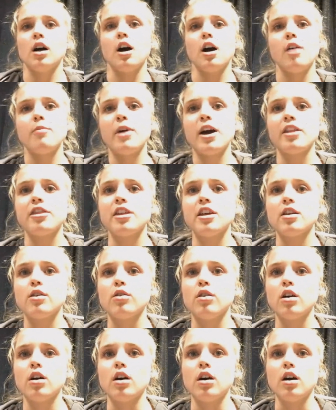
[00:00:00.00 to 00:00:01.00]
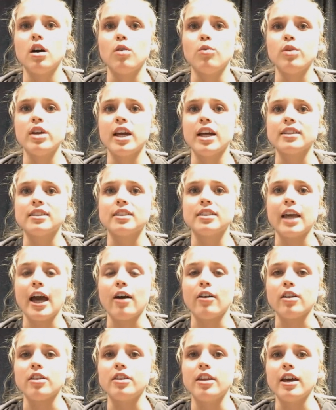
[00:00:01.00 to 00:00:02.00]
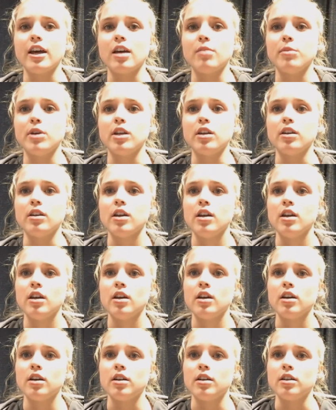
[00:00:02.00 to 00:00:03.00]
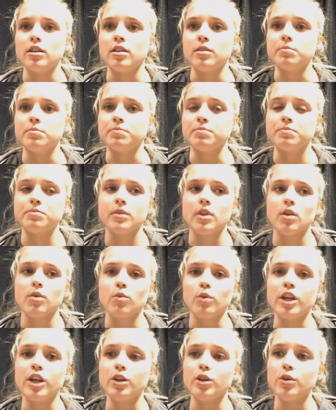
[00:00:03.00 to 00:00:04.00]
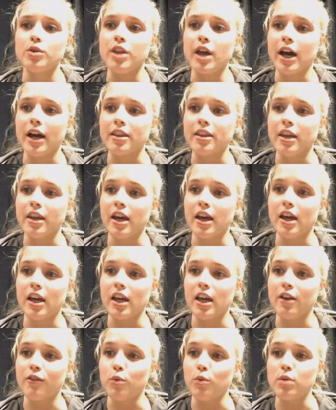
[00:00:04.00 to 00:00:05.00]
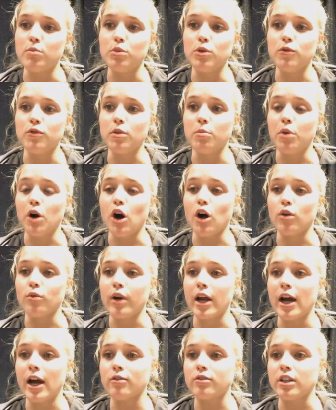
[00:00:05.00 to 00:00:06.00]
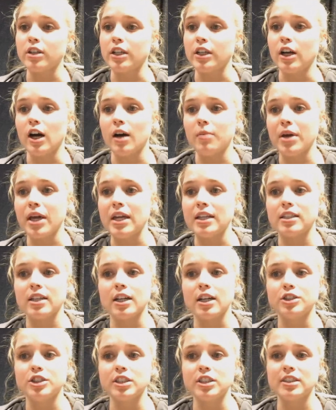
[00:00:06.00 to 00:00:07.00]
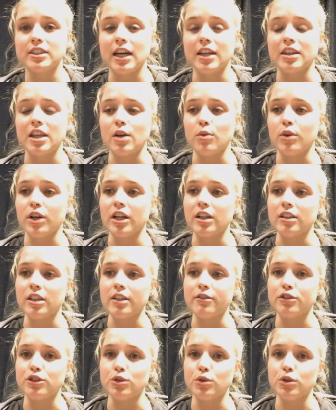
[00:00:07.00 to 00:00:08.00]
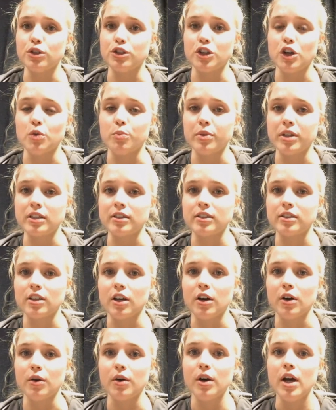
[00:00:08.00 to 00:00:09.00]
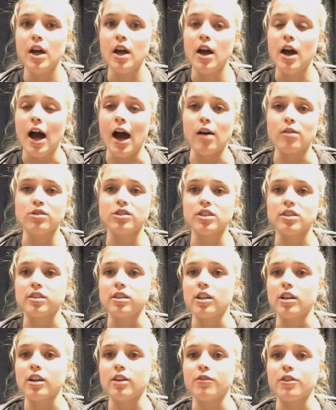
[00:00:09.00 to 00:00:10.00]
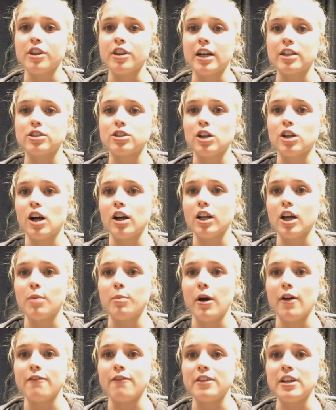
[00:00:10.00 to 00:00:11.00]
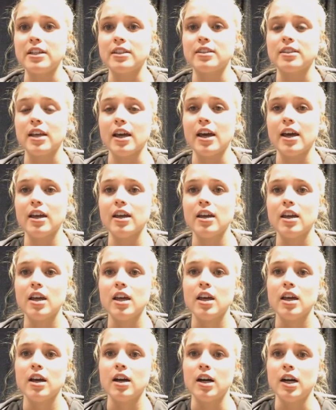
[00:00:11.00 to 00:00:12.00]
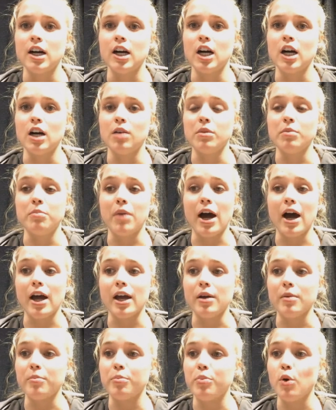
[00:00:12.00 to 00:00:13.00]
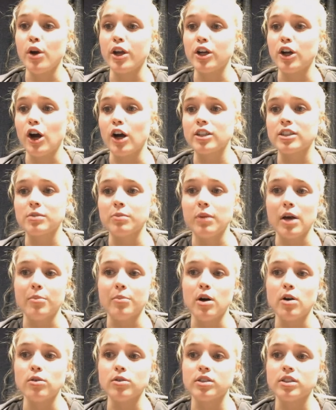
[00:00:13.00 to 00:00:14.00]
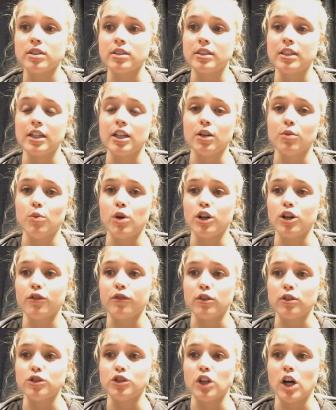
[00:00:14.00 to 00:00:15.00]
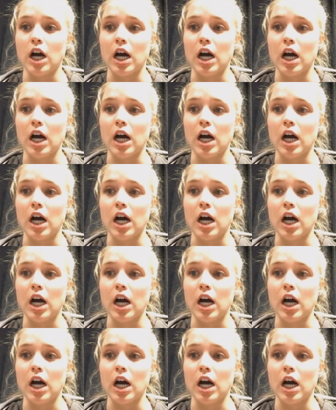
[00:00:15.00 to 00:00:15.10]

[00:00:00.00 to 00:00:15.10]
I think we had scouted them, and we knew that if we moved the ball around and got paint touches, that they were going to leave shooters open. So I was just looking for that shot, got my feet set. My point guards and my posts did a wonderful